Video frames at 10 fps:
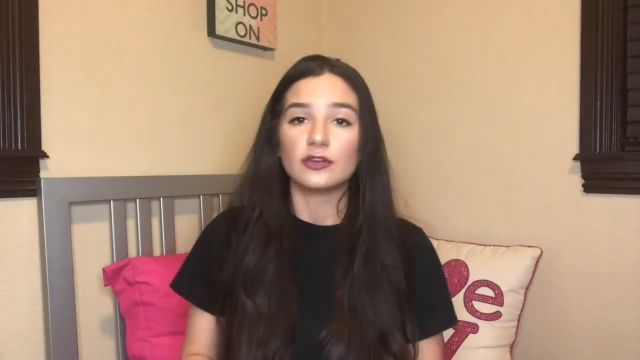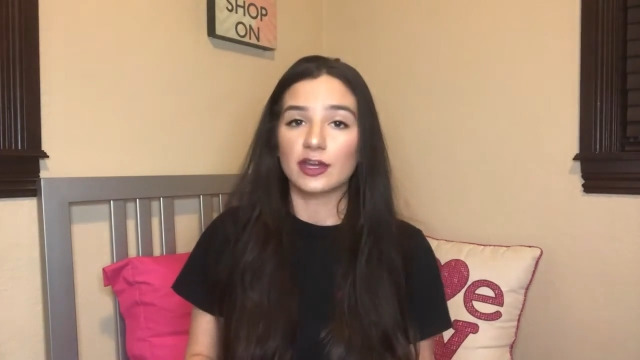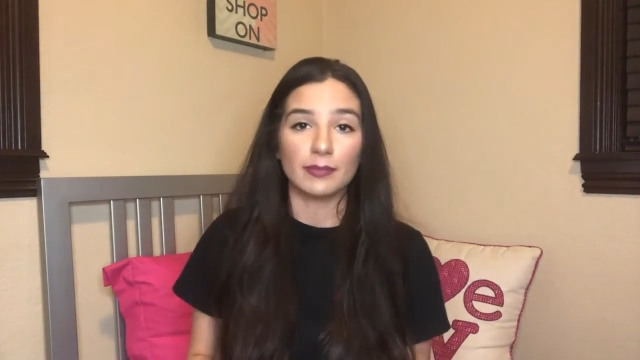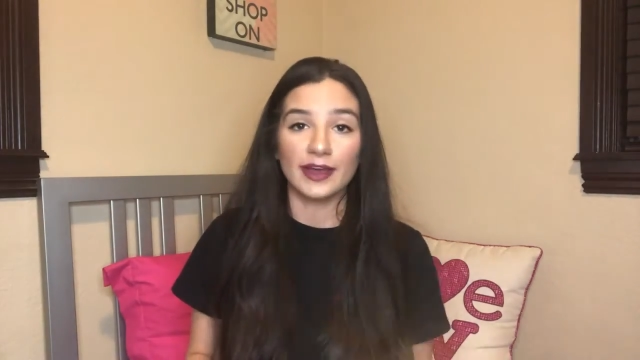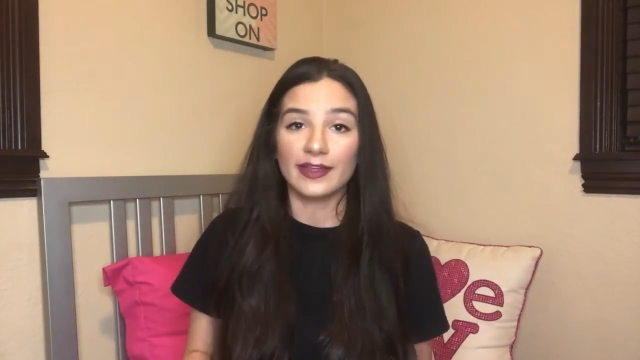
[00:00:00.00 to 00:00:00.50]
You
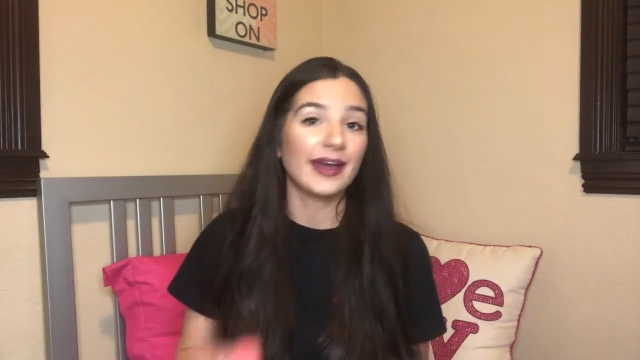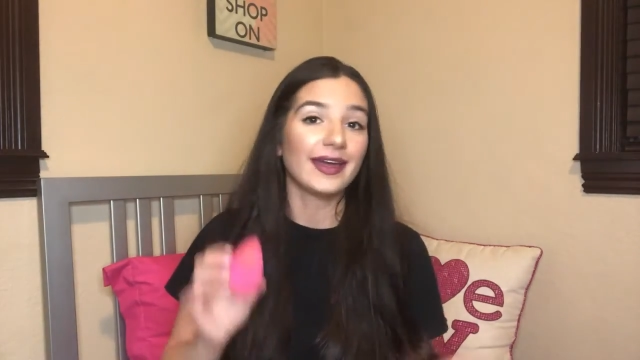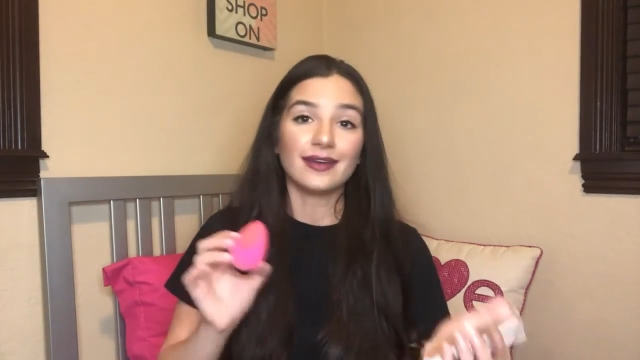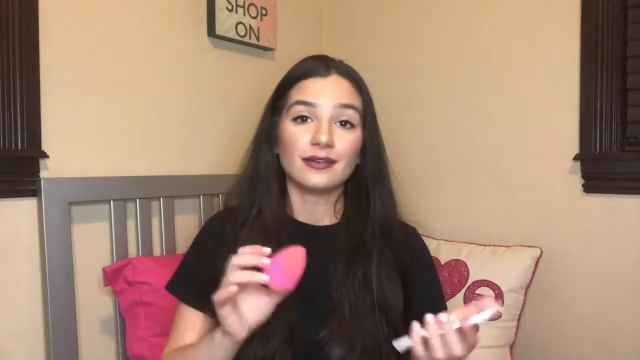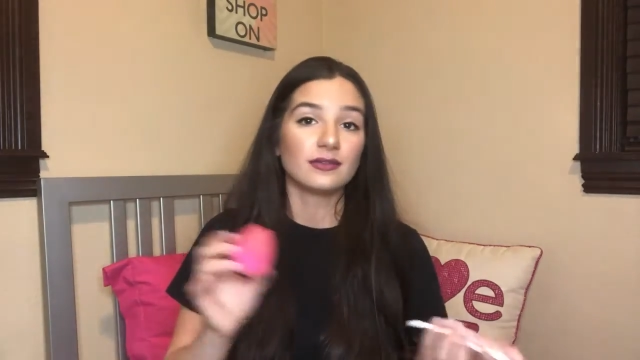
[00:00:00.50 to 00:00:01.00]
can buy
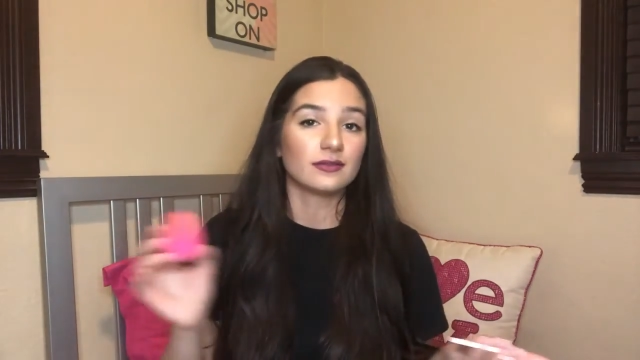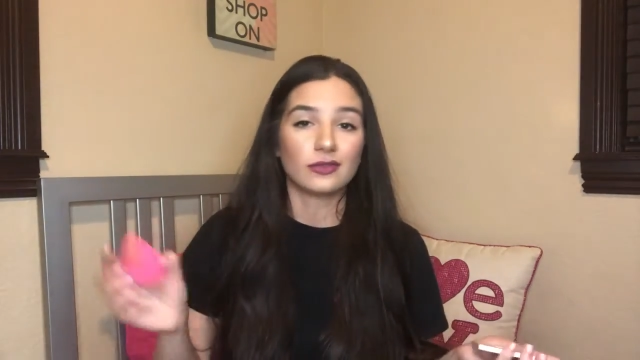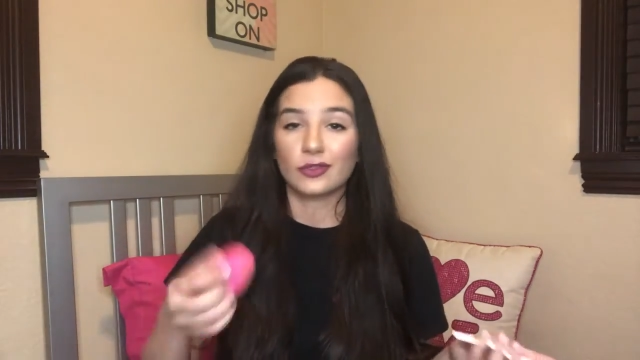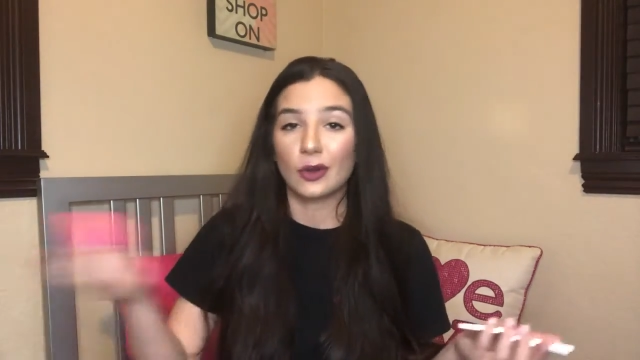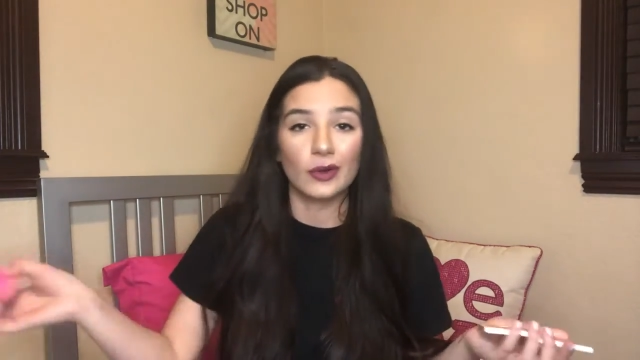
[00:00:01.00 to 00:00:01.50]
that and
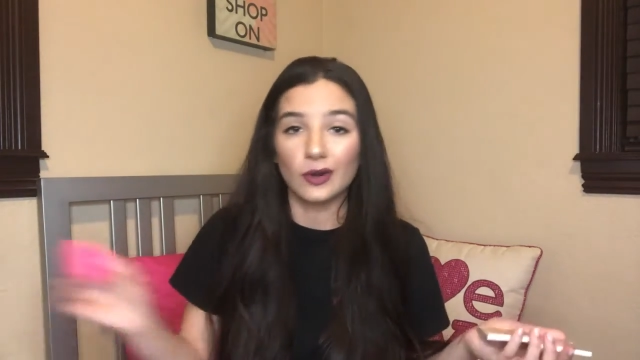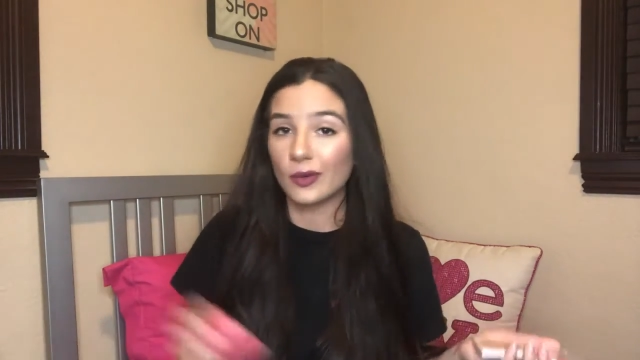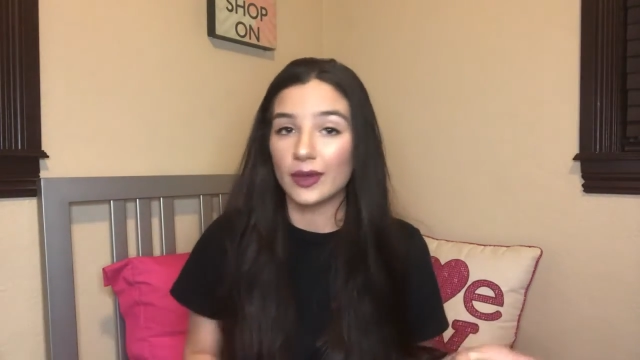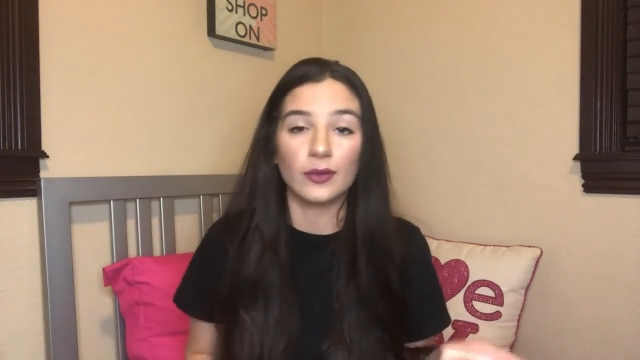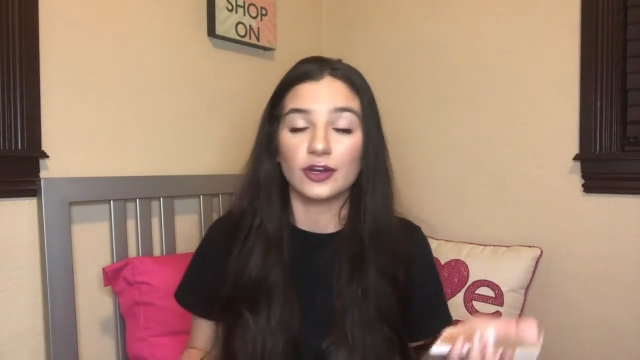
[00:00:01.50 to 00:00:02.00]
throw it
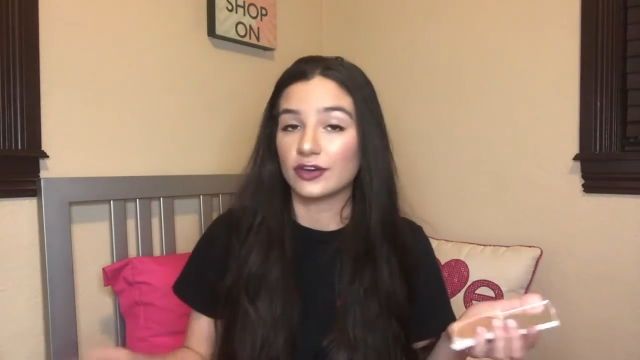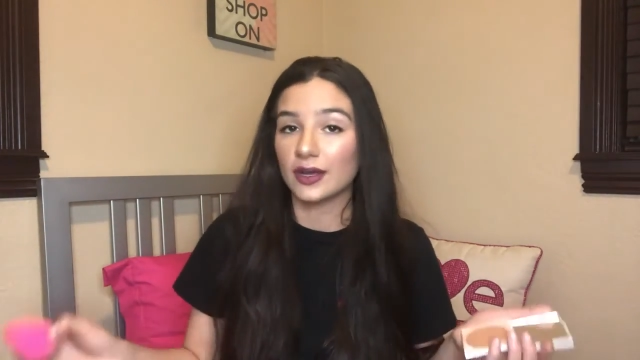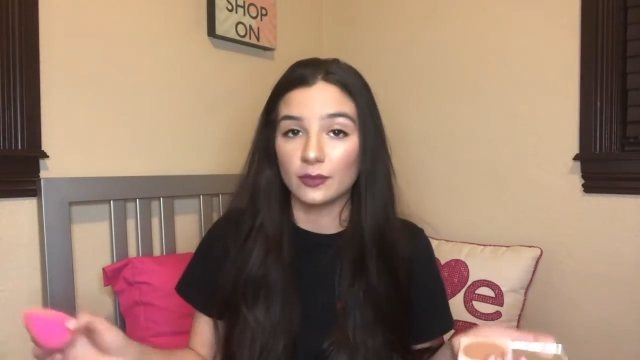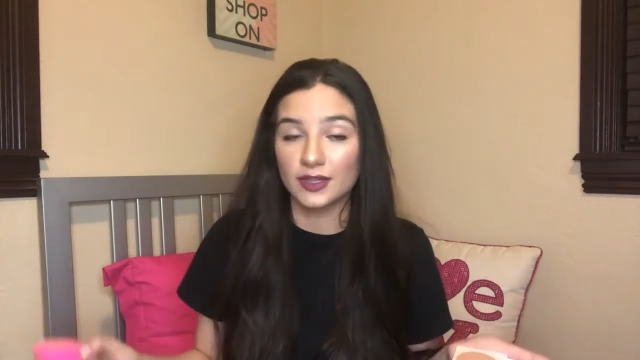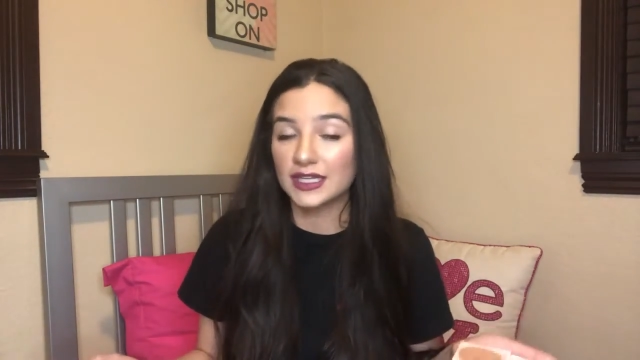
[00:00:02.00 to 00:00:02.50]
away when you're
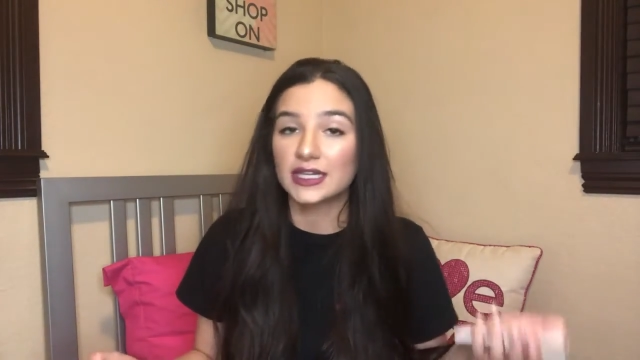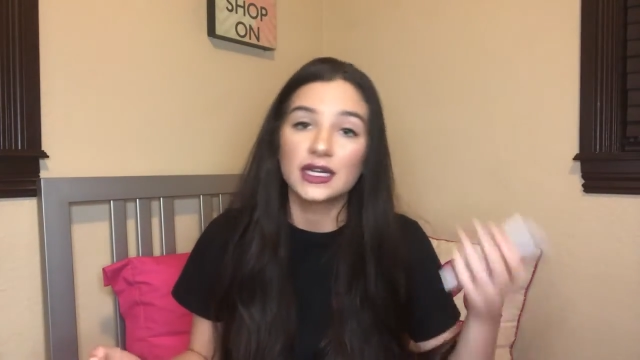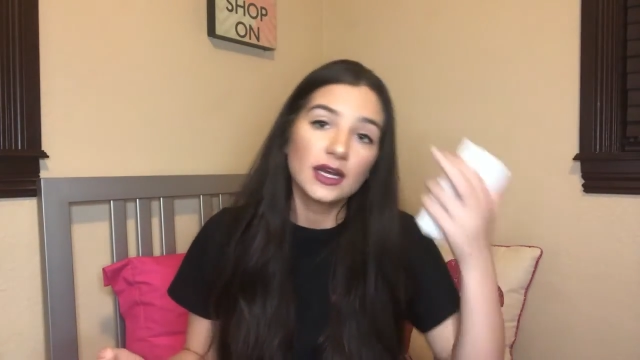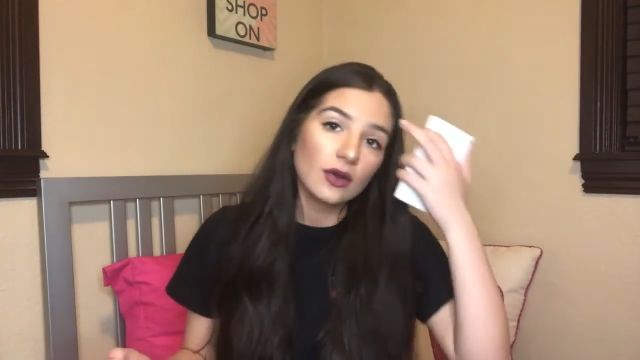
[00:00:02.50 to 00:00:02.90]
done with it,